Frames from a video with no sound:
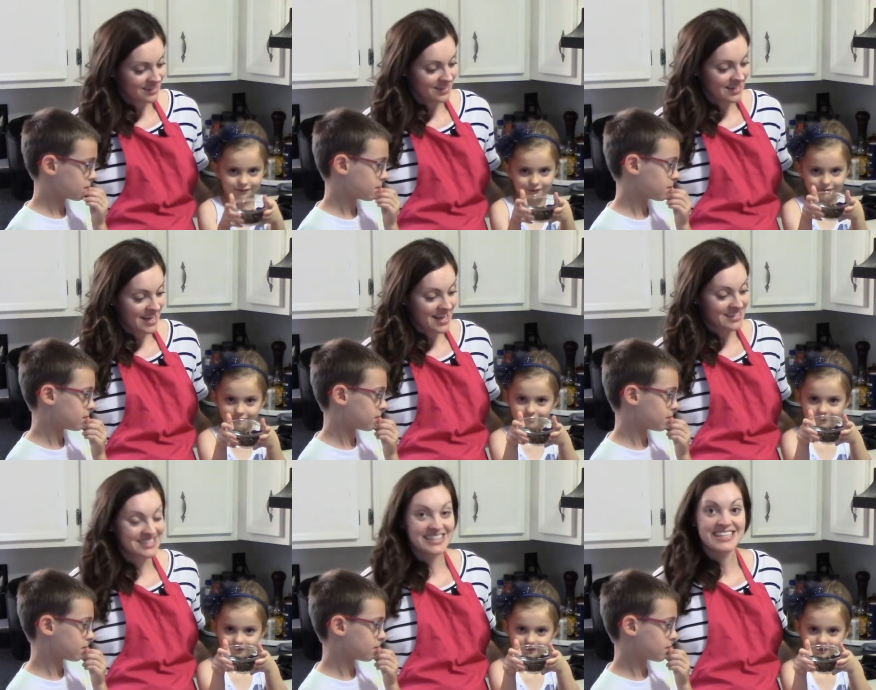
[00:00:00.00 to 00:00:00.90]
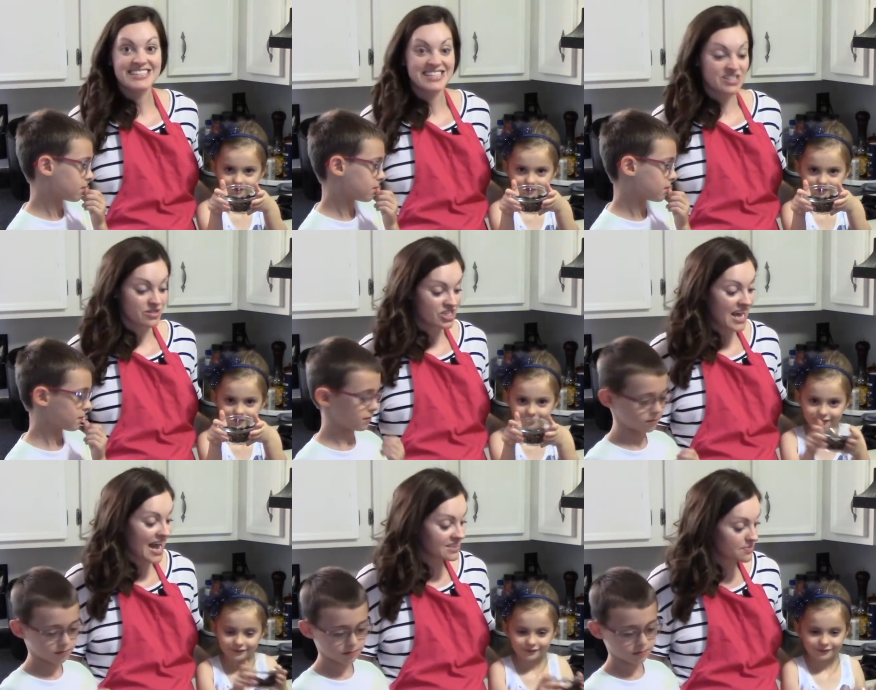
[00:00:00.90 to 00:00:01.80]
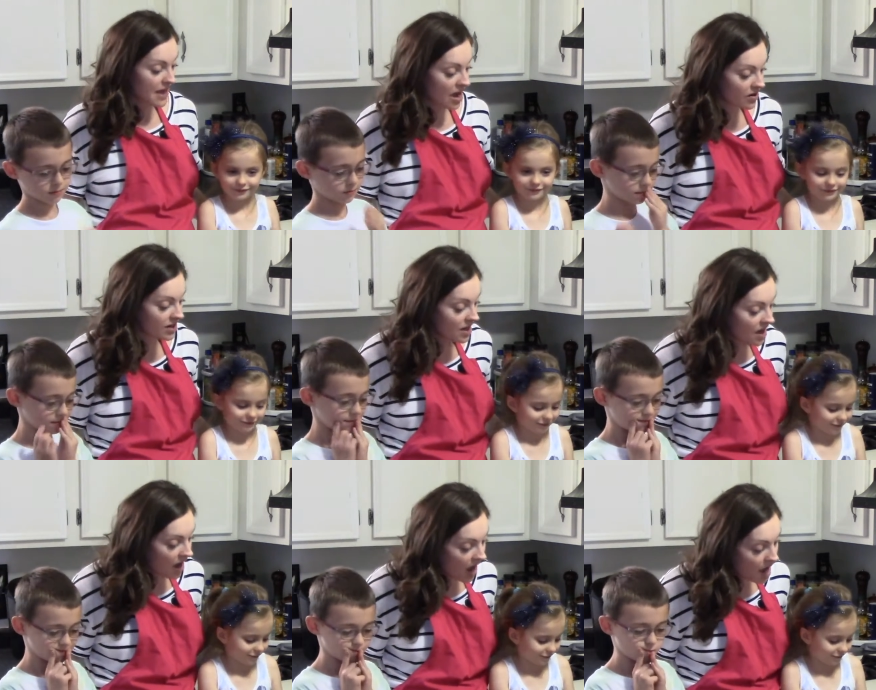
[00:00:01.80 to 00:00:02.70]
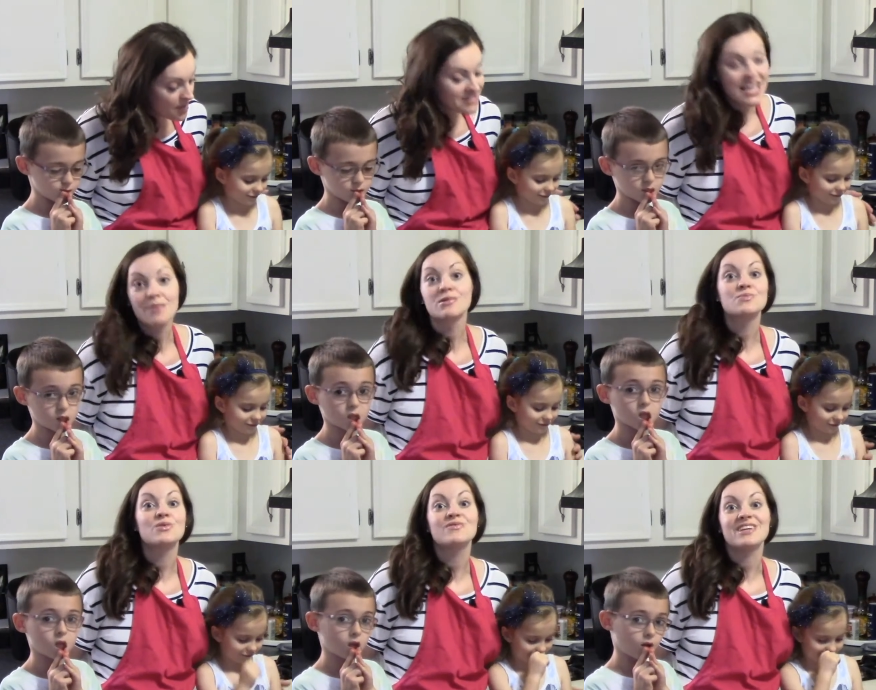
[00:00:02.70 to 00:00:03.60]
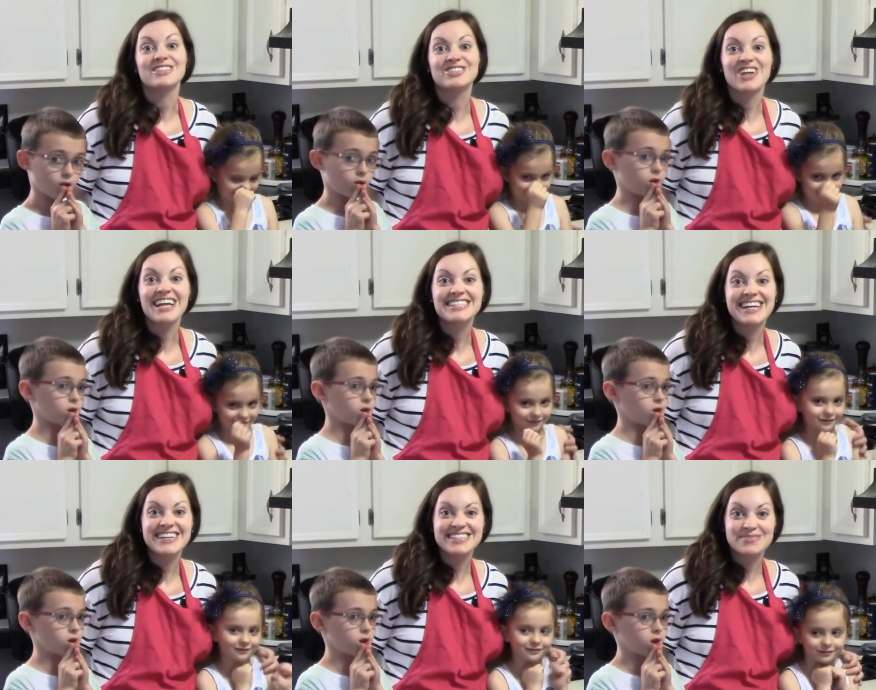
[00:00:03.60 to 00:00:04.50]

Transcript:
Speaker 1: Yes, delicious. So she has about a tablespoon of each, dried cherries